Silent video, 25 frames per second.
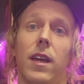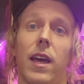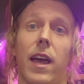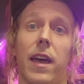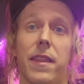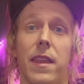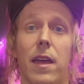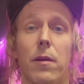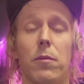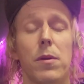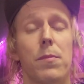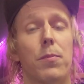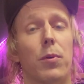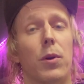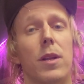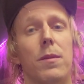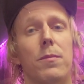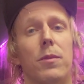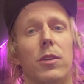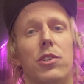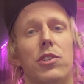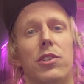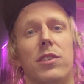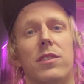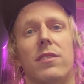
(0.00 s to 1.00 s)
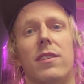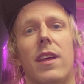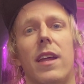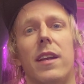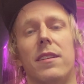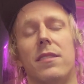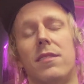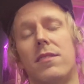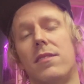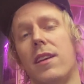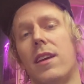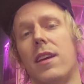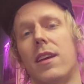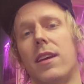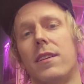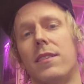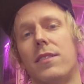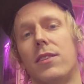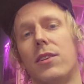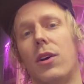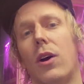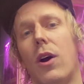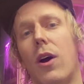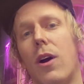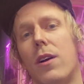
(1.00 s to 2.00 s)
And then we pretty much just let it sit
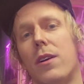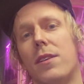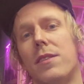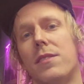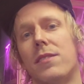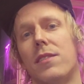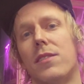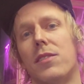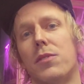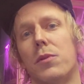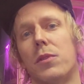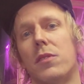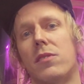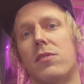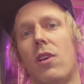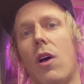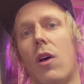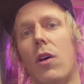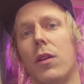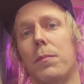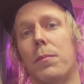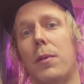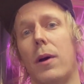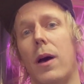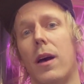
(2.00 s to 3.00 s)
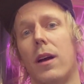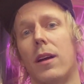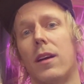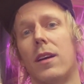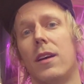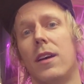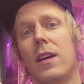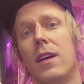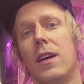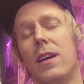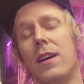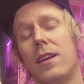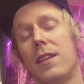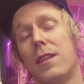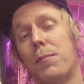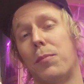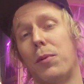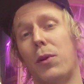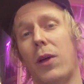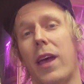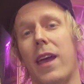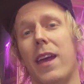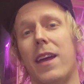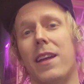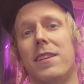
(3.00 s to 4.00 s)
until it hardens into a solid puck. The
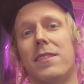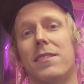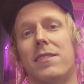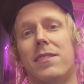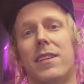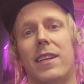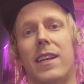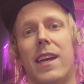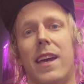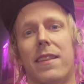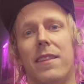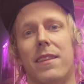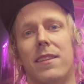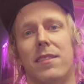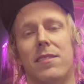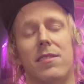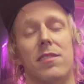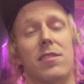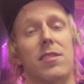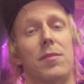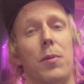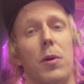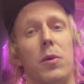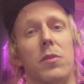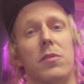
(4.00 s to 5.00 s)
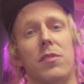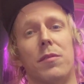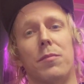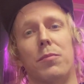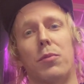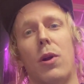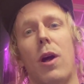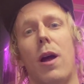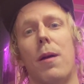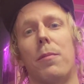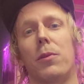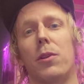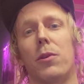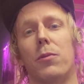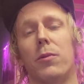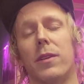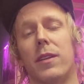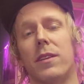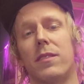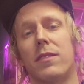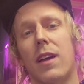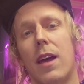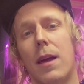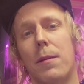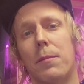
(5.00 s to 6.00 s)
plan is to get this disposed of properly when
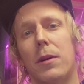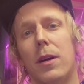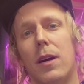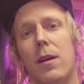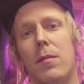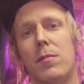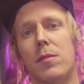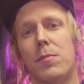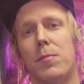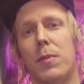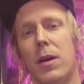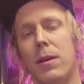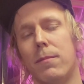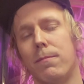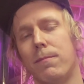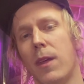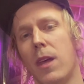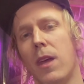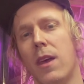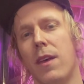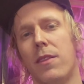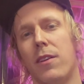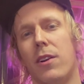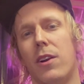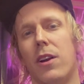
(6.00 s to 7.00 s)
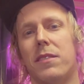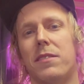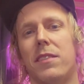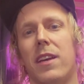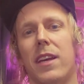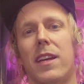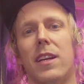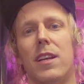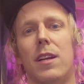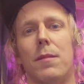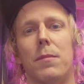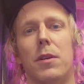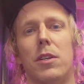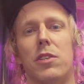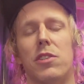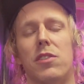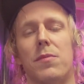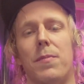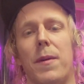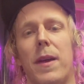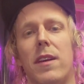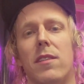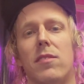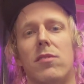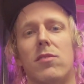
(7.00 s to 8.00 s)
the time comes, but they're not taking up much
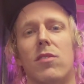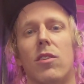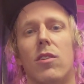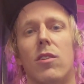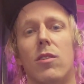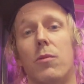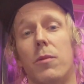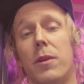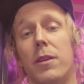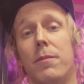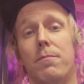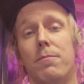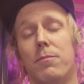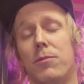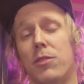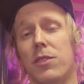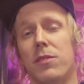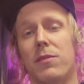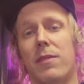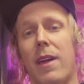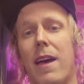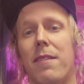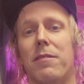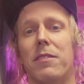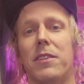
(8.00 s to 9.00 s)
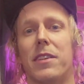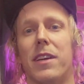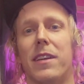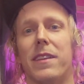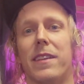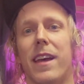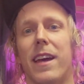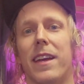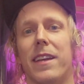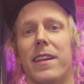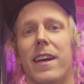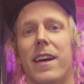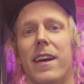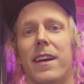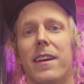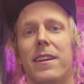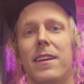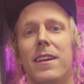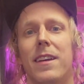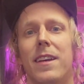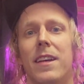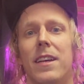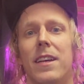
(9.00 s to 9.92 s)
space, so we just haven't done that yet.